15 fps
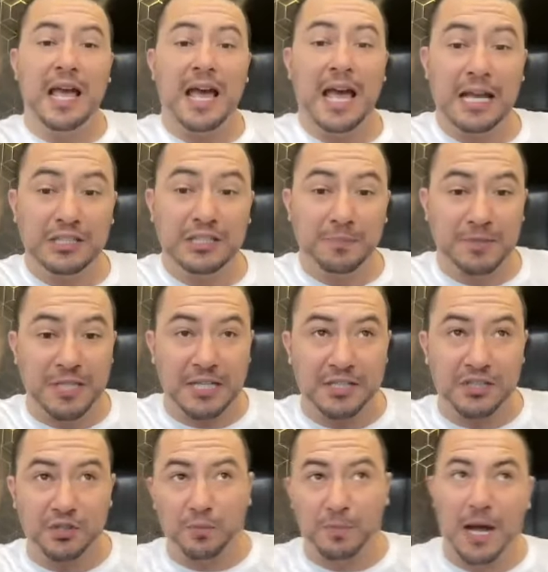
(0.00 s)
As it
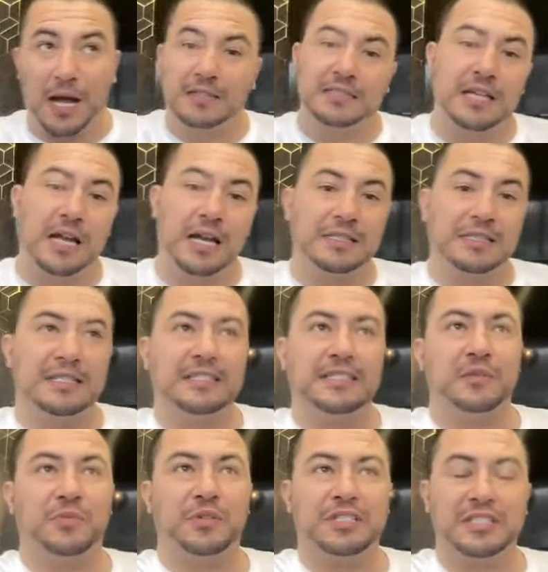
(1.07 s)
pertains to the bot, I did
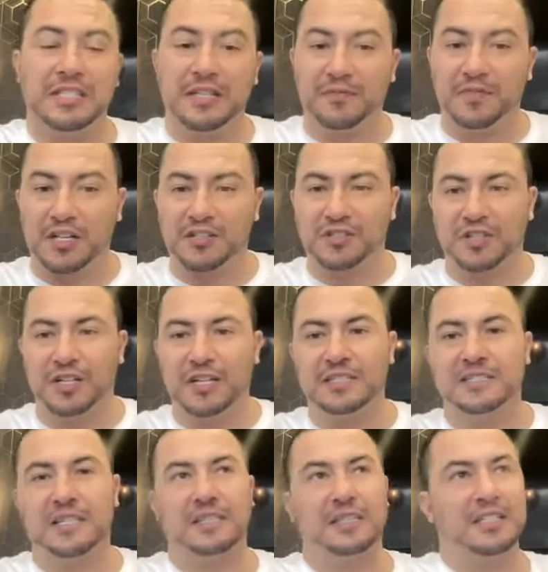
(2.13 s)
sit with Steve yesterday
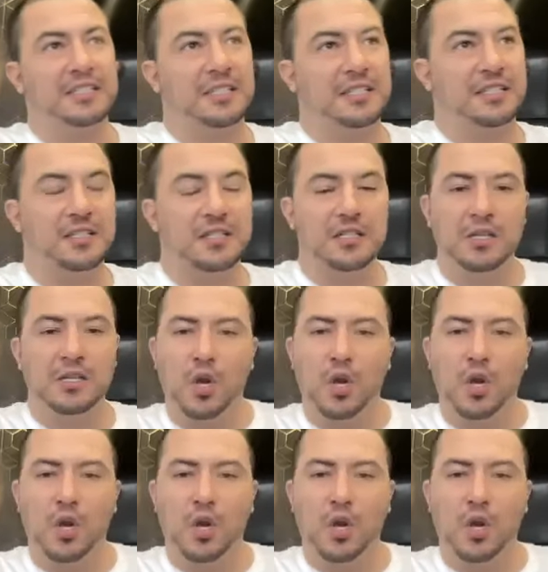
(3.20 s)
and said, listen,